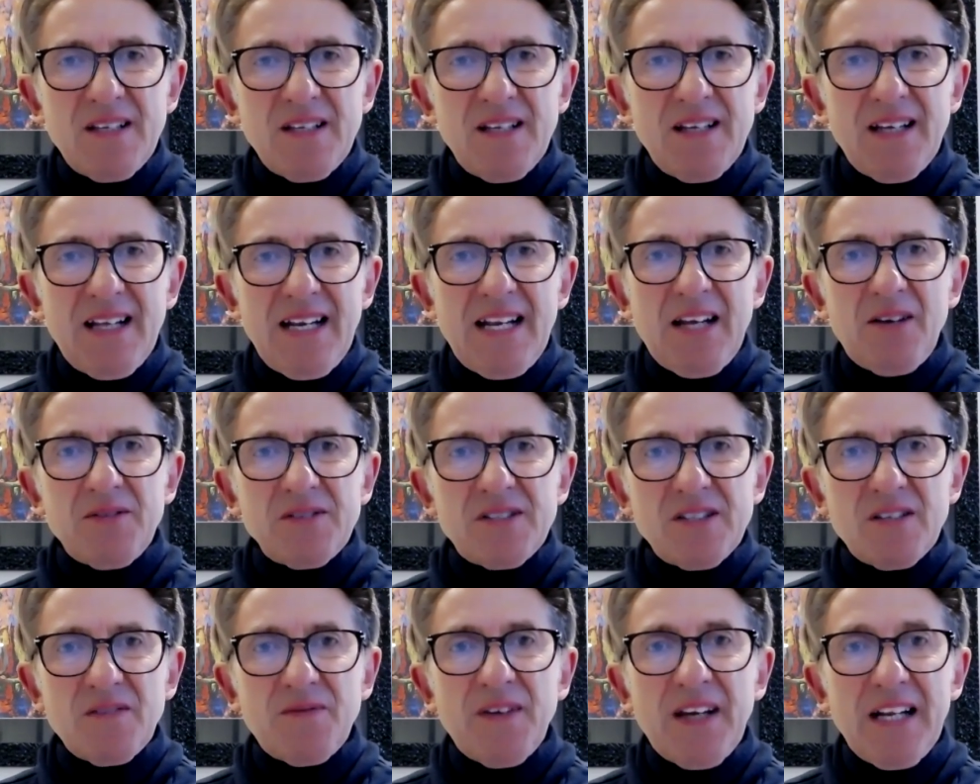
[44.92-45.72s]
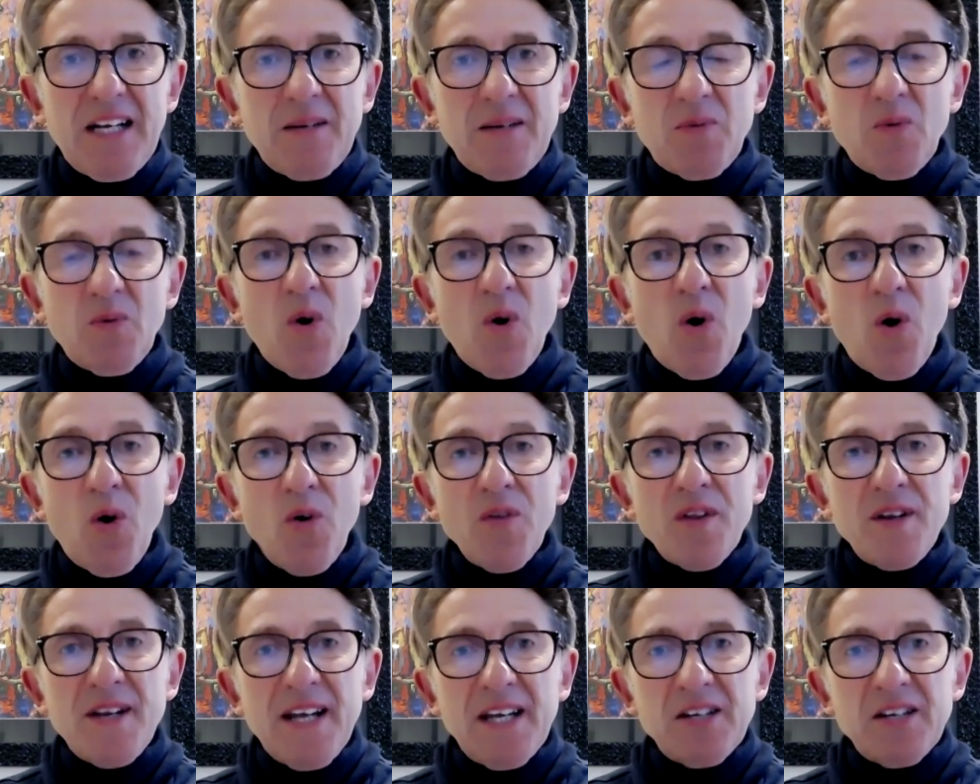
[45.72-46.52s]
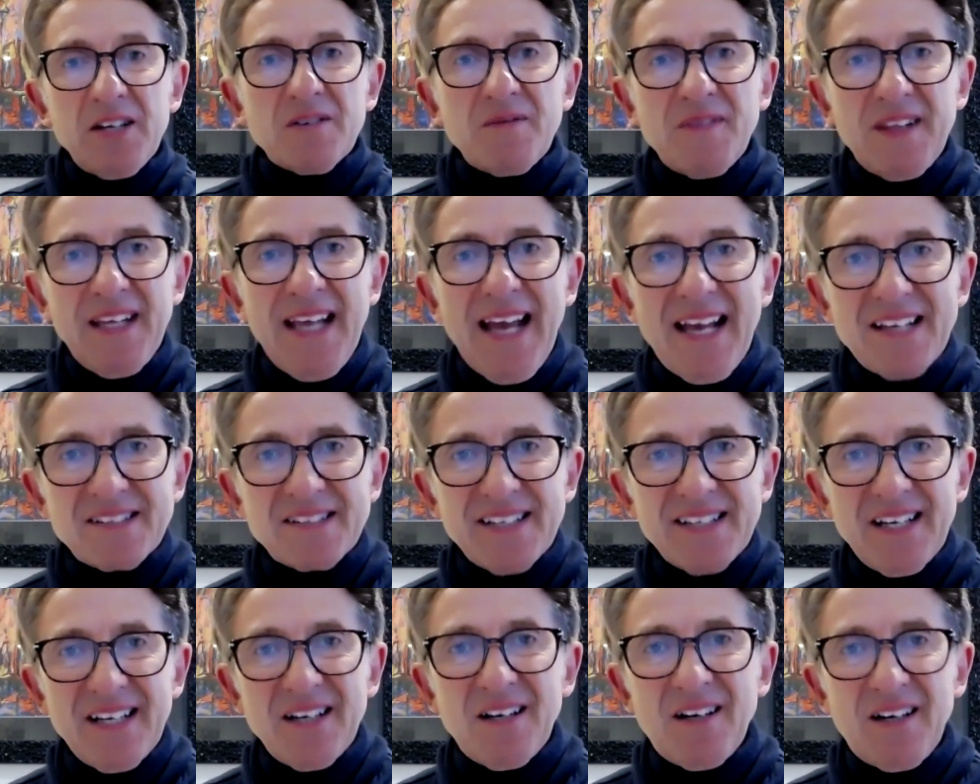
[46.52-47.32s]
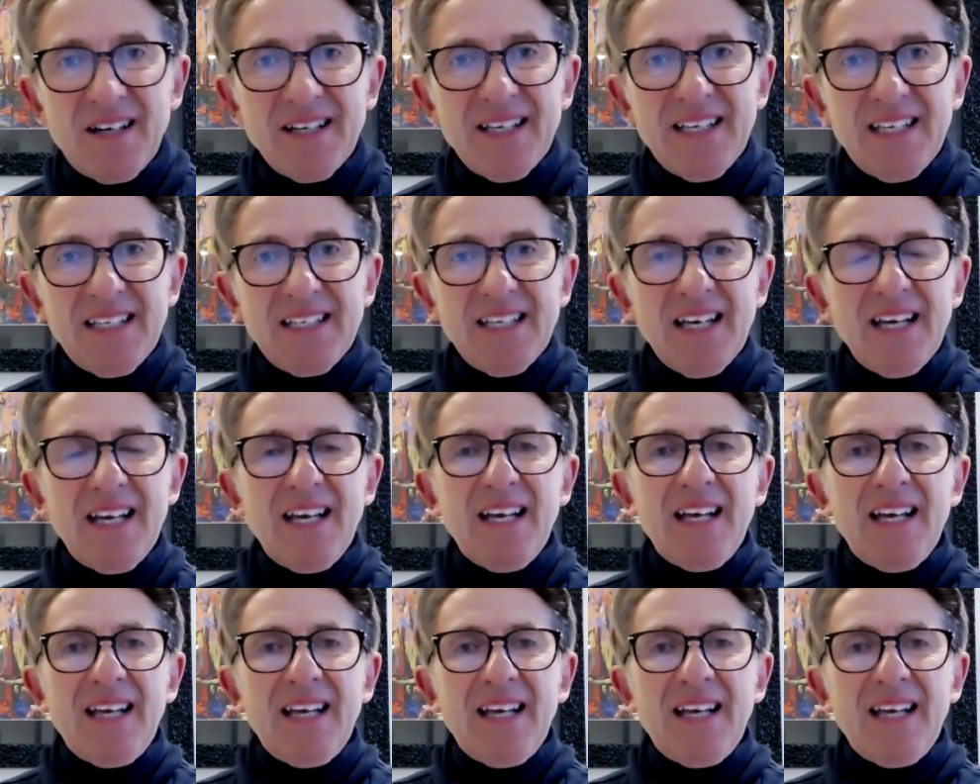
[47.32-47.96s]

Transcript: allowance is available or the nature of the asset, i.e.